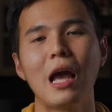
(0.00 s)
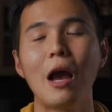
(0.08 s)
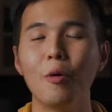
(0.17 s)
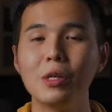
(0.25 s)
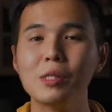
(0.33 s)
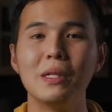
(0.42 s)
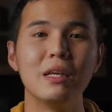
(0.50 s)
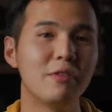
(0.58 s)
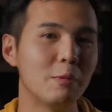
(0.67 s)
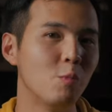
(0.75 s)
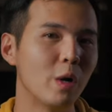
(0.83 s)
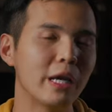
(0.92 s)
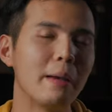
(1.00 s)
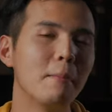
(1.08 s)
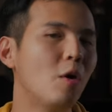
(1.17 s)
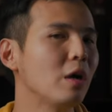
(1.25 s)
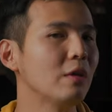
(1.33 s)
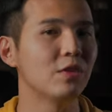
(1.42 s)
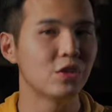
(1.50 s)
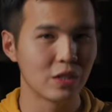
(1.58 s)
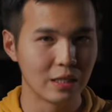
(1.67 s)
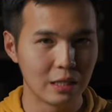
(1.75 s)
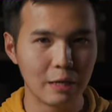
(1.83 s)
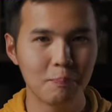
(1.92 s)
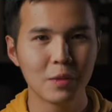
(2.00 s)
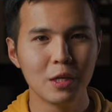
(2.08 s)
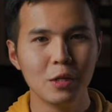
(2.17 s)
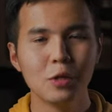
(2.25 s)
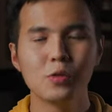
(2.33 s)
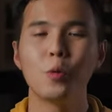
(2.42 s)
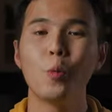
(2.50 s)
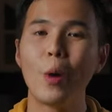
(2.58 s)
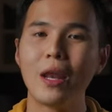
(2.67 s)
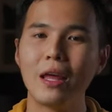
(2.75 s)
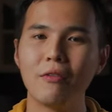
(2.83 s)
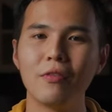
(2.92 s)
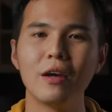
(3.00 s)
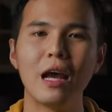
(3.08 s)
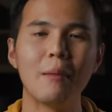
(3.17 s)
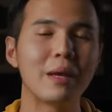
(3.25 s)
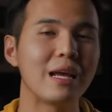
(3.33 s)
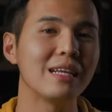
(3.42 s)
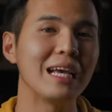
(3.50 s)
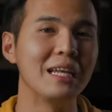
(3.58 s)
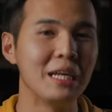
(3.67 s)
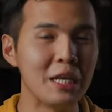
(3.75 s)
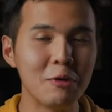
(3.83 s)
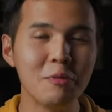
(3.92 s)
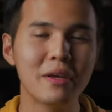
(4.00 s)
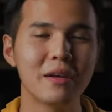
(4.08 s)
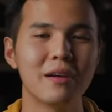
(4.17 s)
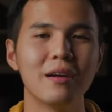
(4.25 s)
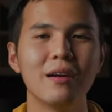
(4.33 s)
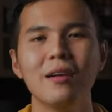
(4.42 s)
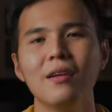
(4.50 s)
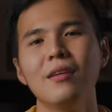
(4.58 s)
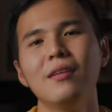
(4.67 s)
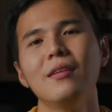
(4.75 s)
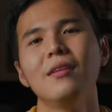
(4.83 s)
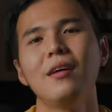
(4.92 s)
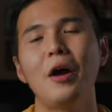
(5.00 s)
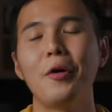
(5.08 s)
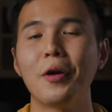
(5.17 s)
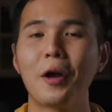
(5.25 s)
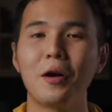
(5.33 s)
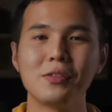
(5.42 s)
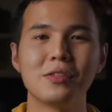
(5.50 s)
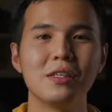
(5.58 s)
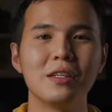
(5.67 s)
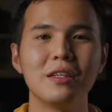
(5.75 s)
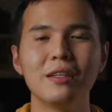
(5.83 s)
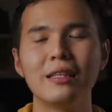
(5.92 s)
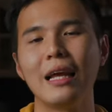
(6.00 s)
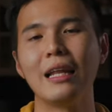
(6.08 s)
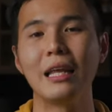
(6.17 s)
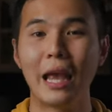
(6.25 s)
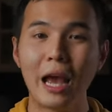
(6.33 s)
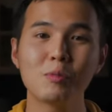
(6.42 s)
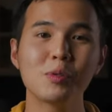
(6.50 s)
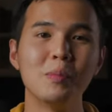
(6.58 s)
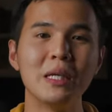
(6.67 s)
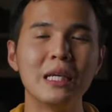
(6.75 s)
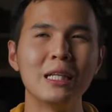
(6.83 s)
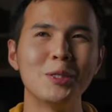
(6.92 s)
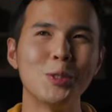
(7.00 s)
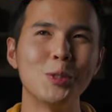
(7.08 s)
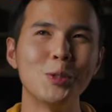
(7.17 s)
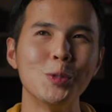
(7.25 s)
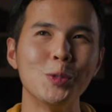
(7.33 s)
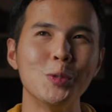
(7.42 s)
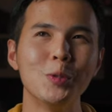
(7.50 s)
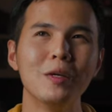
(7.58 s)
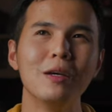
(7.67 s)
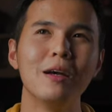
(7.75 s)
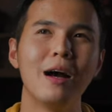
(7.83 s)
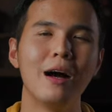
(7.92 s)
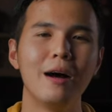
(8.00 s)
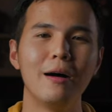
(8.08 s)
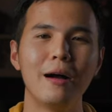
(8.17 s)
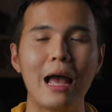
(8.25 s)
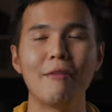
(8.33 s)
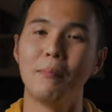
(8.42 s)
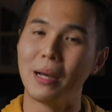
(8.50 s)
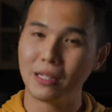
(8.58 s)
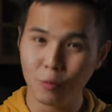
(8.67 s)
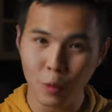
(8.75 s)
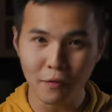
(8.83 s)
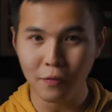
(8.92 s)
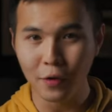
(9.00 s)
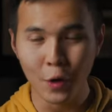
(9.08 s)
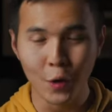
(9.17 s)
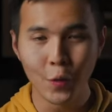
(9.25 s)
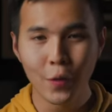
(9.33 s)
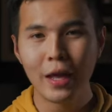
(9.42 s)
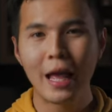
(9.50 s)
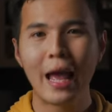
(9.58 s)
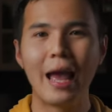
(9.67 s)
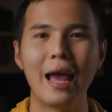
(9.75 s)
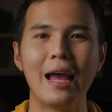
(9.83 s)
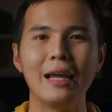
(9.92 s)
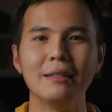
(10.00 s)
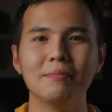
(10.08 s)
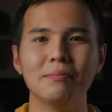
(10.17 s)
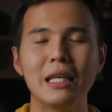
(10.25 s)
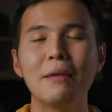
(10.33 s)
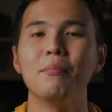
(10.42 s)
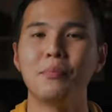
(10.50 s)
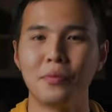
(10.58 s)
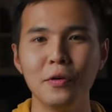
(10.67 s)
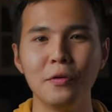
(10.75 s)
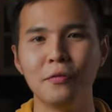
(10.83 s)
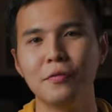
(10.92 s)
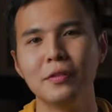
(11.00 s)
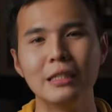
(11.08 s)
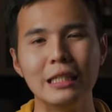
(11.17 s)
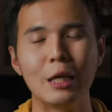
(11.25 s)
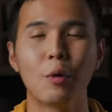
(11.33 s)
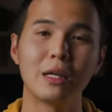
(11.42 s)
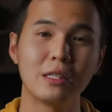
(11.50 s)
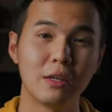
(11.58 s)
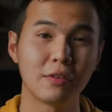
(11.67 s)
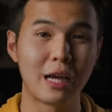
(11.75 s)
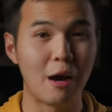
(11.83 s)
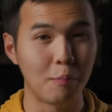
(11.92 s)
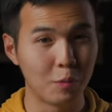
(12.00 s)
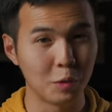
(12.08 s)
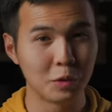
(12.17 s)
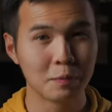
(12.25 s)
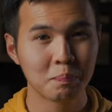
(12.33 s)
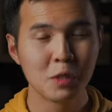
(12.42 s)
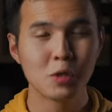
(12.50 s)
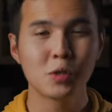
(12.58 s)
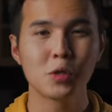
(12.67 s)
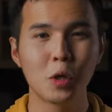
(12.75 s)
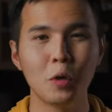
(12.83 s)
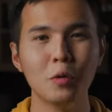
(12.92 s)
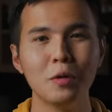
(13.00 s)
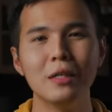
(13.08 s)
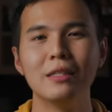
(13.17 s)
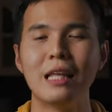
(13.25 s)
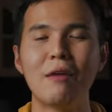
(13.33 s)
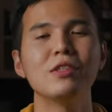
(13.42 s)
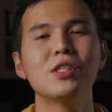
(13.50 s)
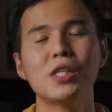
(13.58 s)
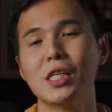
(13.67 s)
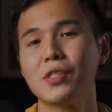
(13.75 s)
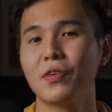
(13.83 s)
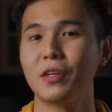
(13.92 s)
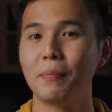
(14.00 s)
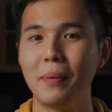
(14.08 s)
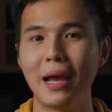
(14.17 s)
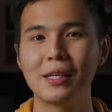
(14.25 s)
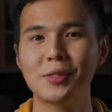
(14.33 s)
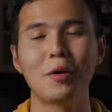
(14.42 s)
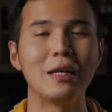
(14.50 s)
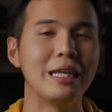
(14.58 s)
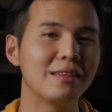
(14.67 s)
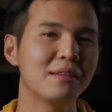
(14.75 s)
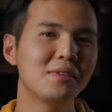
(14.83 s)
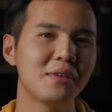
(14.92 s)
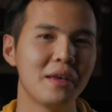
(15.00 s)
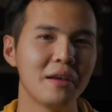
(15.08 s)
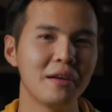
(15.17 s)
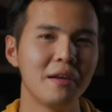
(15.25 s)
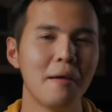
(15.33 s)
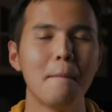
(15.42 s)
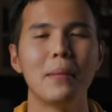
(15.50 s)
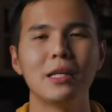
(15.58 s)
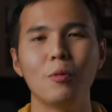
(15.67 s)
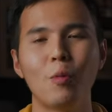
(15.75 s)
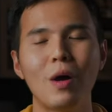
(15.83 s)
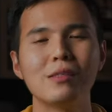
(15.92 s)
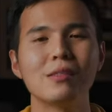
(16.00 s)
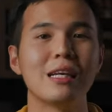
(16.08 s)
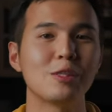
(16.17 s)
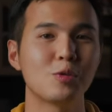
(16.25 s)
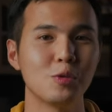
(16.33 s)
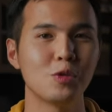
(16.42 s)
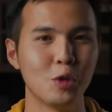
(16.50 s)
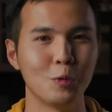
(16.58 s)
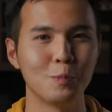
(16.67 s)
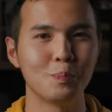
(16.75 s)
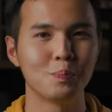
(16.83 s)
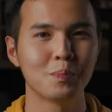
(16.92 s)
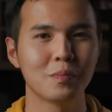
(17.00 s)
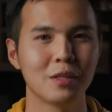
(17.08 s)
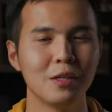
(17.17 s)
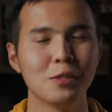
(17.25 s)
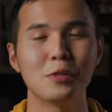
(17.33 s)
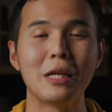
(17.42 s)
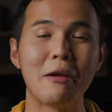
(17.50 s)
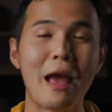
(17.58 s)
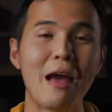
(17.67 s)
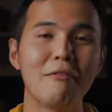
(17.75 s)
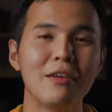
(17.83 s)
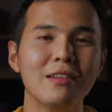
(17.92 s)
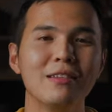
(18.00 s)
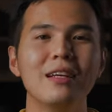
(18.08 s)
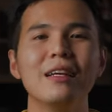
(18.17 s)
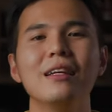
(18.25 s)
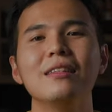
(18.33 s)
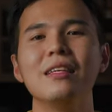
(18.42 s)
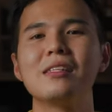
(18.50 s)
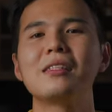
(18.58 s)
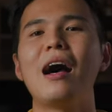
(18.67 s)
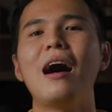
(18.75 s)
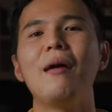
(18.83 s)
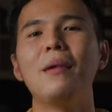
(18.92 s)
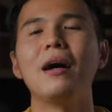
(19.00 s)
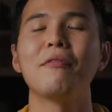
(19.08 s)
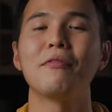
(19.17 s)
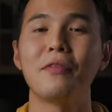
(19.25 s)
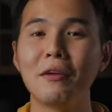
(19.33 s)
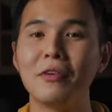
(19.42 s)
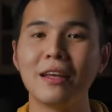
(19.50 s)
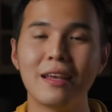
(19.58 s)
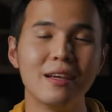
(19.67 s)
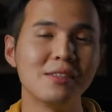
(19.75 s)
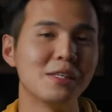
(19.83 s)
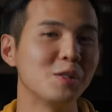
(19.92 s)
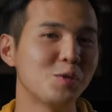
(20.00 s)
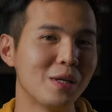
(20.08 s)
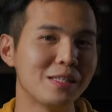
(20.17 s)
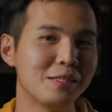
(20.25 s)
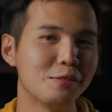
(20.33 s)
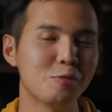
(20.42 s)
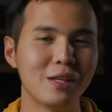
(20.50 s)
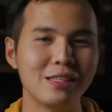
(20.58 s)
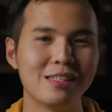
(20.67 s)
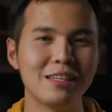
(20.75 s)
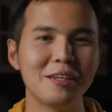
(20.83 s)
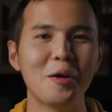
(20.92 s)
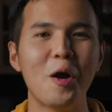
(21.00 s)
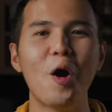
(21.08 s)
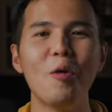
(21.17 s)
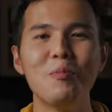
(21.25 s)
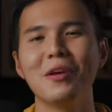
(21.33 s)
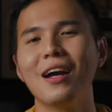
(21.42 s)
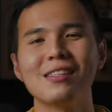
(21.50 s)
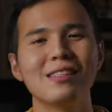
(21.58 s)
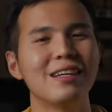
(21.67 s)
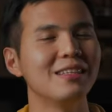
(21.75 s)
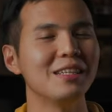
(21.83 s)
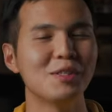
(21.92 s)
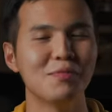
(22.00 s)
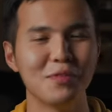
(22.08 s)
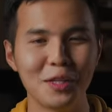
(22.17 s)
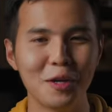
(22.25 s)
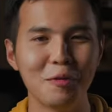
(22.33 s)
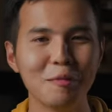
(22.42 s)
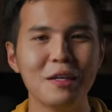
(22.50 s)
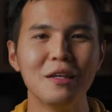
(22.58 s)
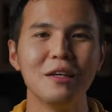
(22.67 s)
I always believe in working more efficiently. So whenever I'm getting a new gear, I will consider that it helps me to have a better workflow and improve the quality of the output. So never chase for the best or latest gear, but the ones that suits you. So there you have it. These are my favorite gears in 2020. Hope you guys like this video.